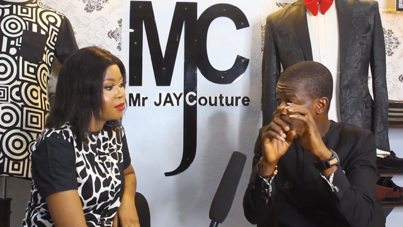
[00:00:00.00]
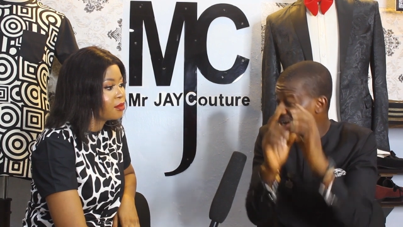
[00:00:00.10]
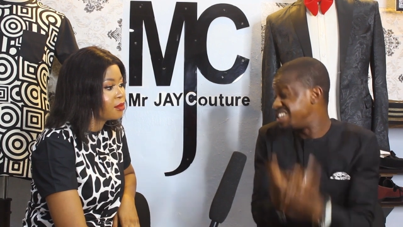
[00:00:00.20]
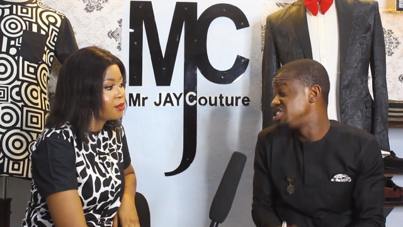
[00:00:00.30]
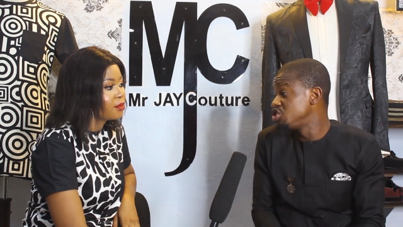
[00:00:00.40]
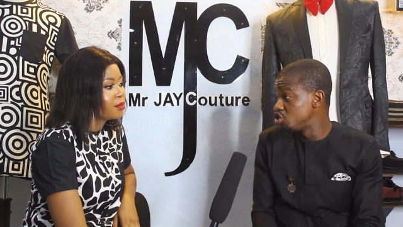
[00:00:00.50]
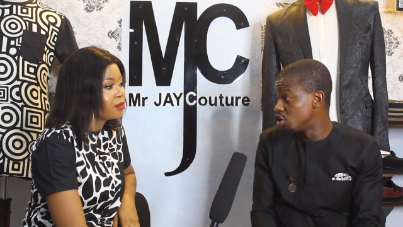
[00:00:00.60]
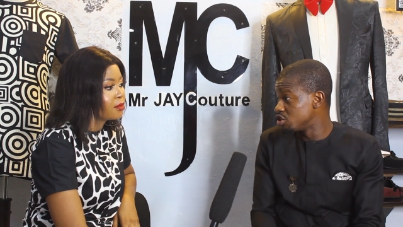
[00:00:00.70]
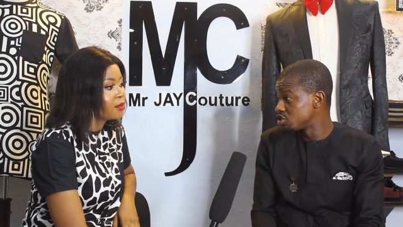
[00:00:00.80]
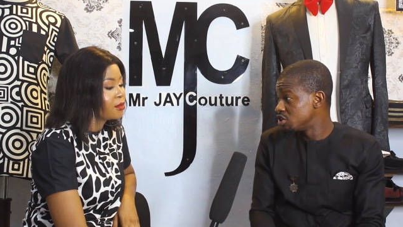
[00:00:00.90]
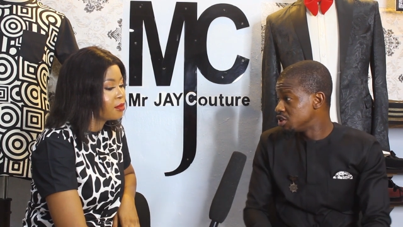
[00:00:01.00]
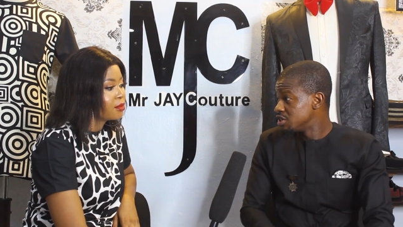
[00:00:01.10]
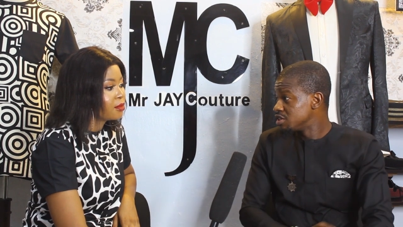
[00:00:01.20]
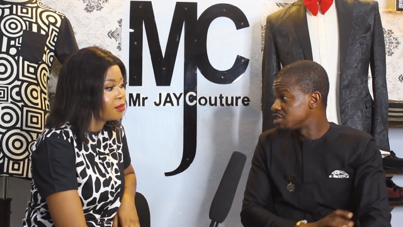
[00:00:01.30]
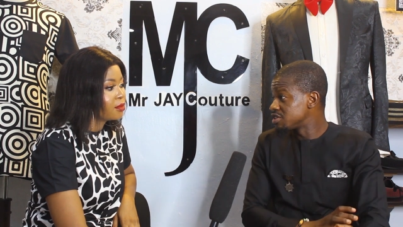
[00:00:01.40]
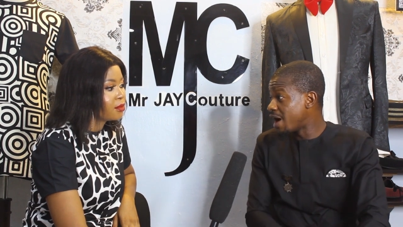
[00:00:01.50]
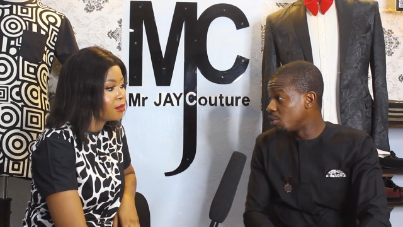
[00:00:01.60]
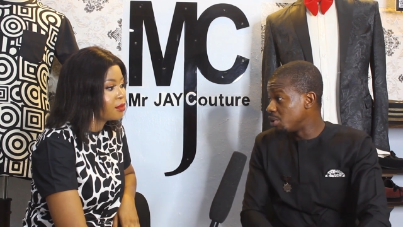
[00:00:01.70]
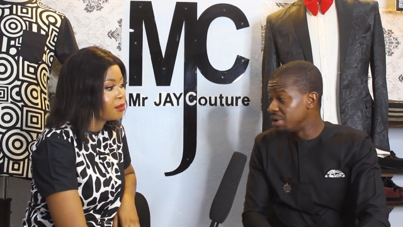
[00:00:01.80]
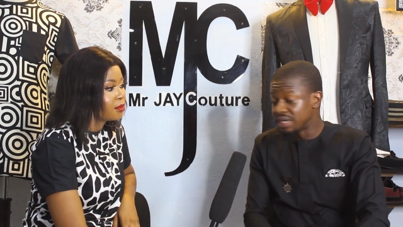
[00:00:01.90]
Speaker 1: prestigious
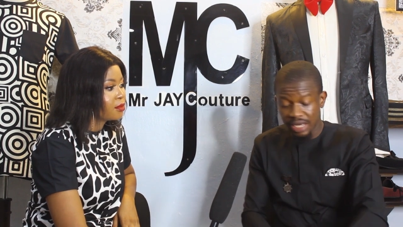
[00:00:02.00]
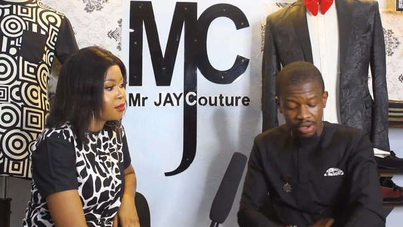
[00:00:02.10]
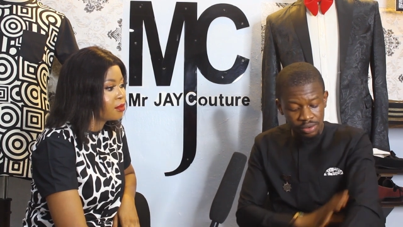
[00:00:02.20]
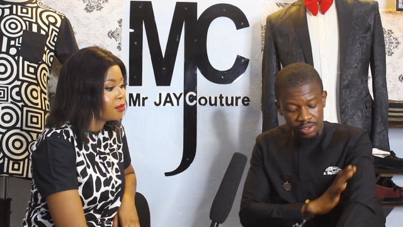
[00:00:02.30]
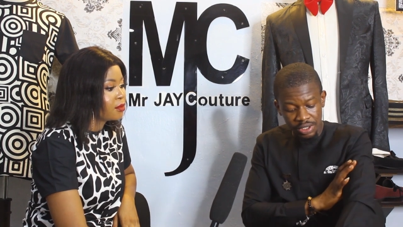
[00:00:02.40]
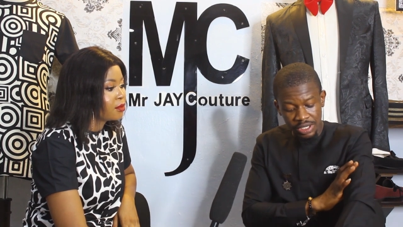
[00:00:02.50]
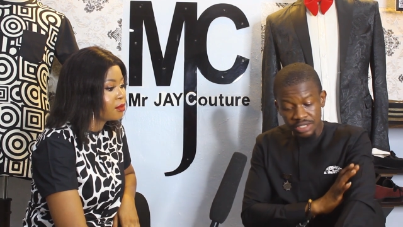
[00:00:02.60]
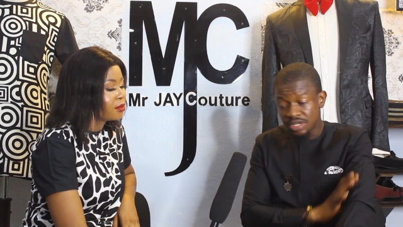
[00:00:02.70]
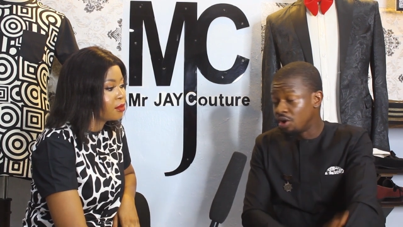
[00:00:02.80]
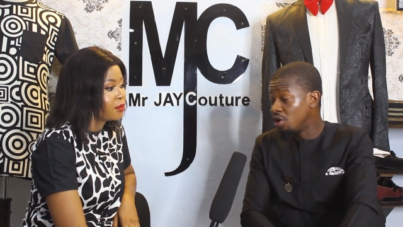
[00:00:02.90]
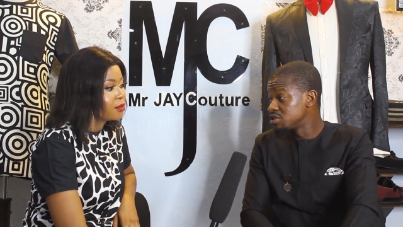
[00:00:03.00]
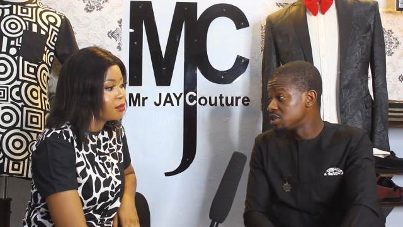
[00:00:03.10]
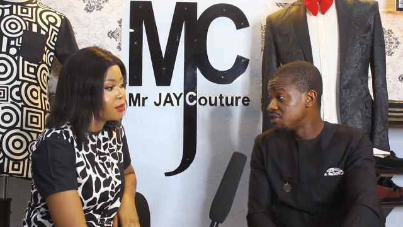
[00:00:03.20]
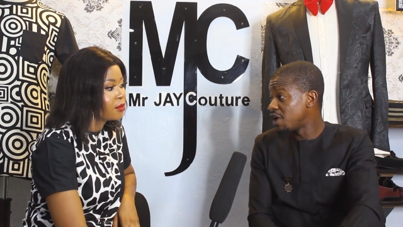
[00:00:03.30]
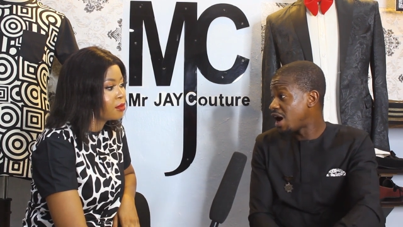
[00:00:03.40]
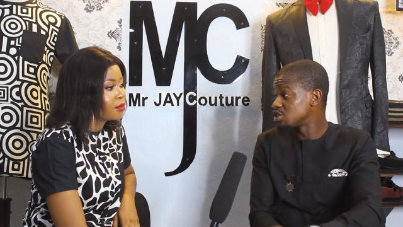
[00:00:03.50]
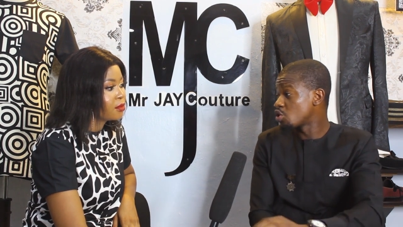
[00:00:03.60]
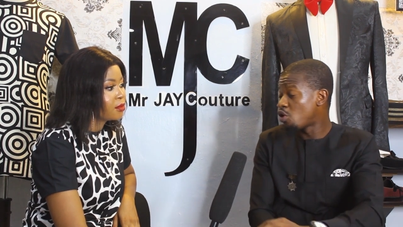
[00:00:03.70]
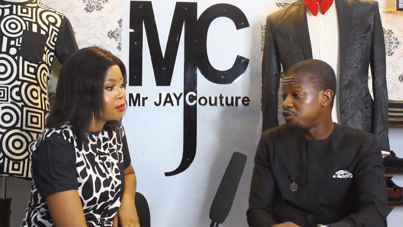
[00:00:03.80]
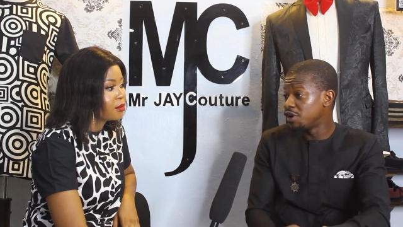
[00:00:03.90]
style we make now is a long sleeve that has
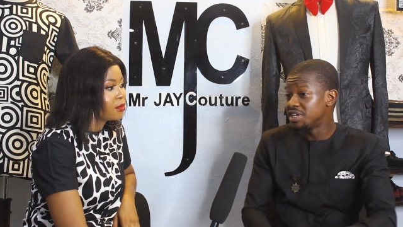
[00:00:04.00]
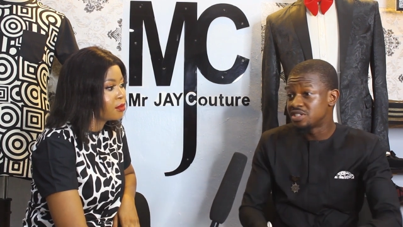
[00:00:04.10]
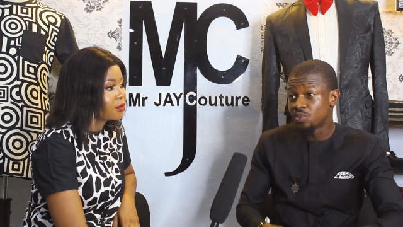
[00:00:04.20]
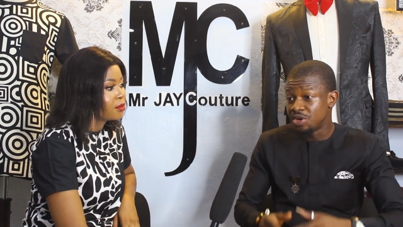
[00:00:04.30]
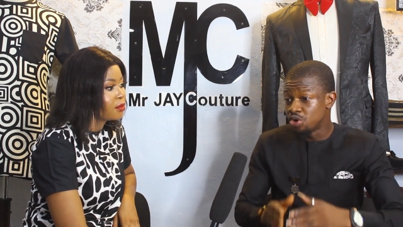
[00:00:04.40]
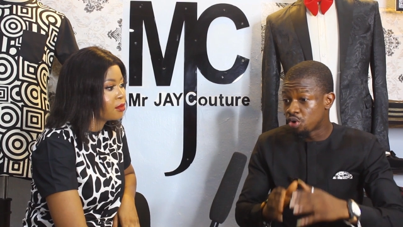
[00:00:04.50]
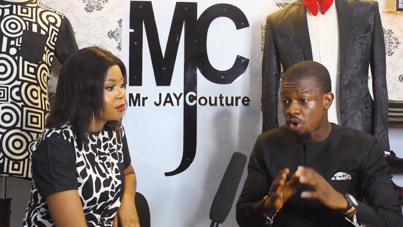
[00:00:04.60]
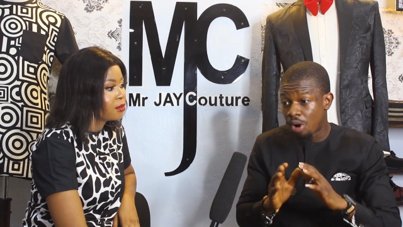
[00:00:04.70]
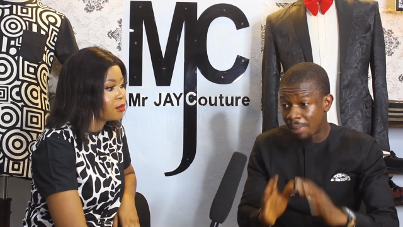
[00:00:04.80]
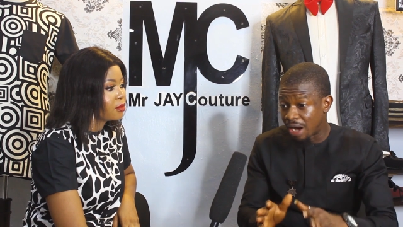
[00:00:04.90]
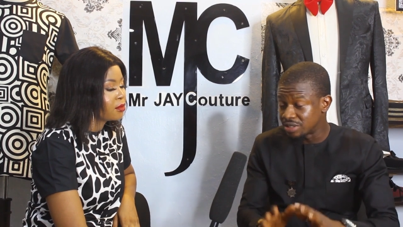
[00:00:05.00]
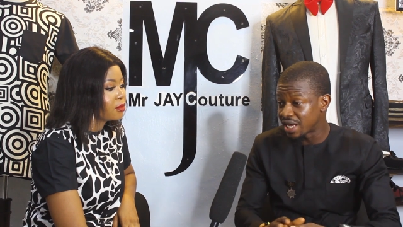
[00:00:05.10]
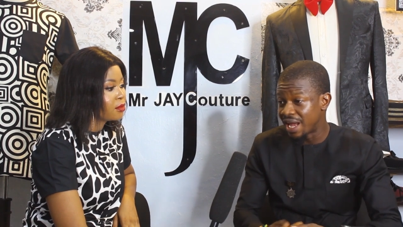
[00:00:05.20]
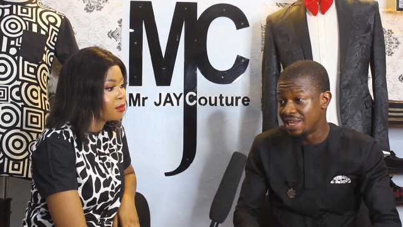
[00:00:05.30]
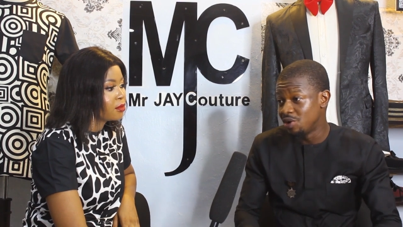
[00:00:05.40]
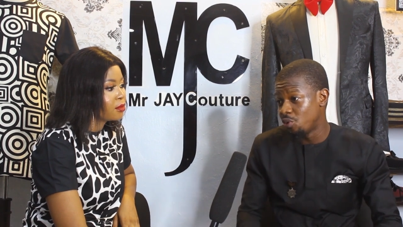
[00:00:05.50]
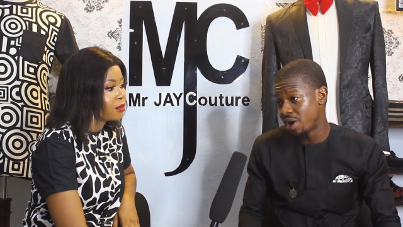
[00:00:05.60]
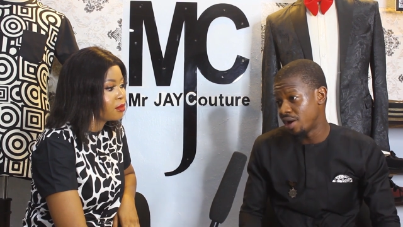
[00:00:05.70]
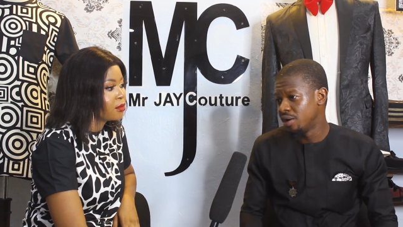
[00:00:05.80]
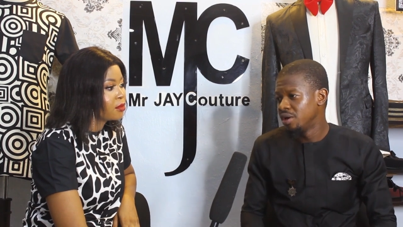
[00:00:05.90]
cufflinks. When you come out
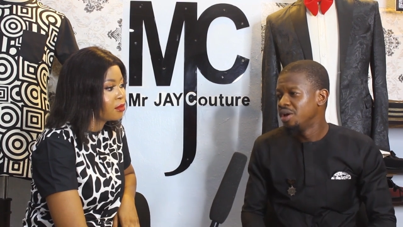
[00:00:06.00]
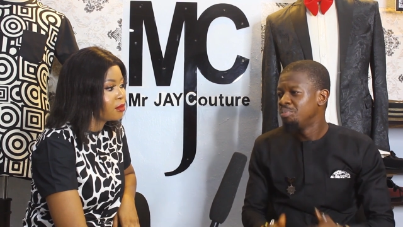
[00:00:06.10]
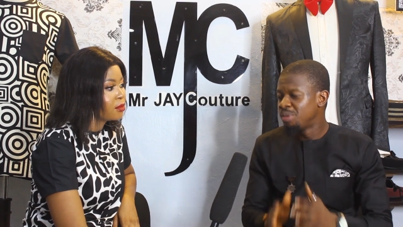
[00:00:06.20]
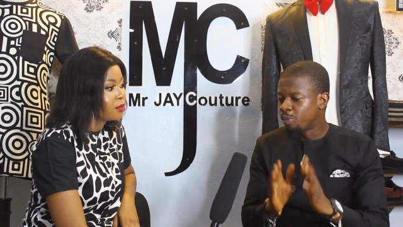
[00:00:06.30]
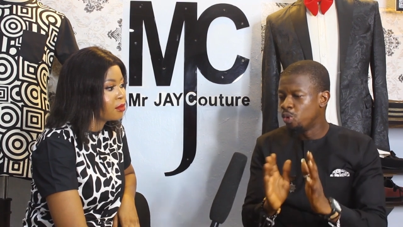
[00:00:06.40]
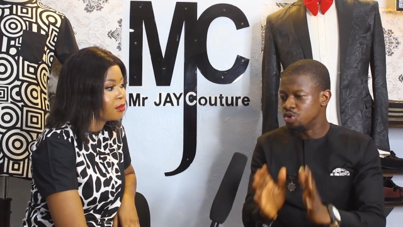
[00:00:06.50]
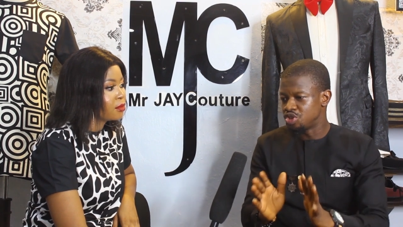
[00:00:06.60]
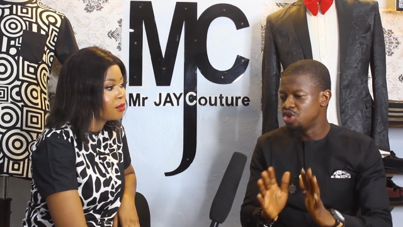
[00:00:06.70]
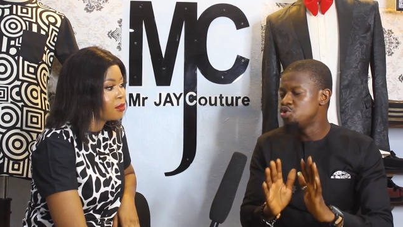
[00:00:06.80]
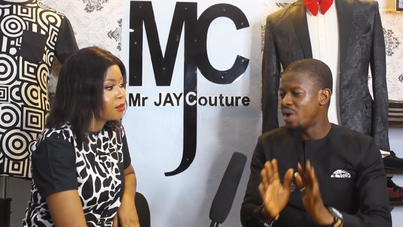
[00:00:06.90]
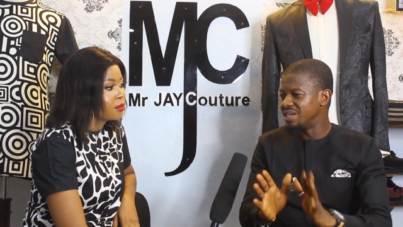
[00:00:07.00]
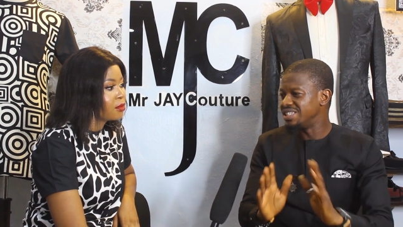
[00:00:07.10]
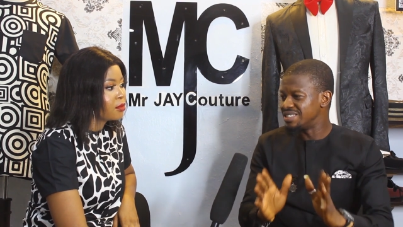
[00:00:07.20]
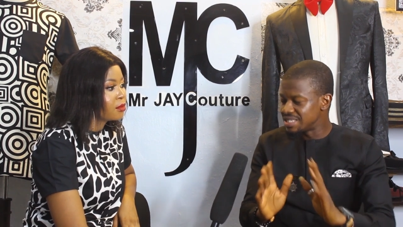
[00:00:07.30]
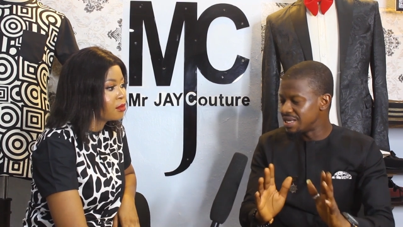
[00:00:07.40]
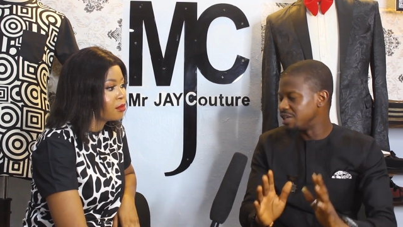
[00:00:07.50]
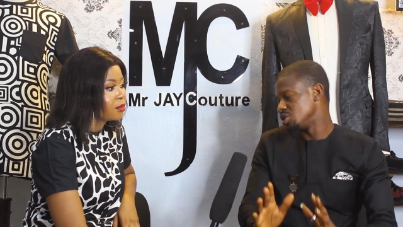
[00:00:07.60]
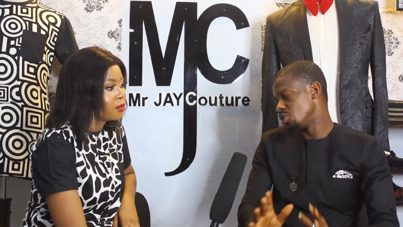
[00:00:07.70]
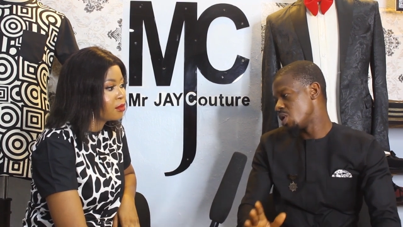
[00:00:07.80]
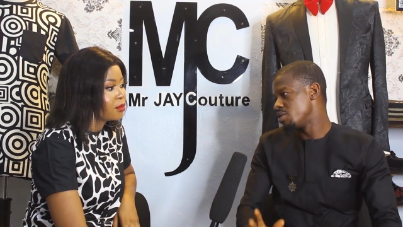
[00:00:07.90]
anywhere, people will see you and they see that
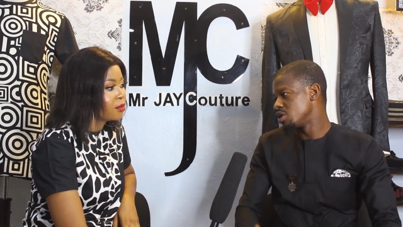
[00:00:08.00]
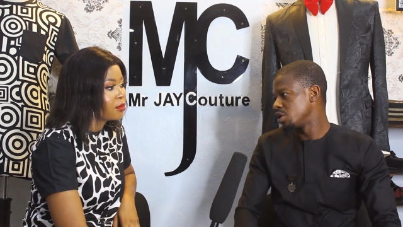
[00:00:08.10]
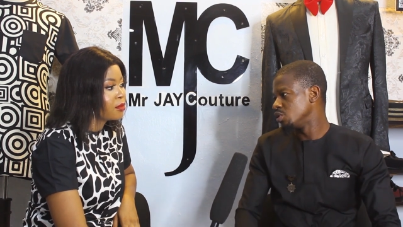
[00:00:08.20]
you are wearing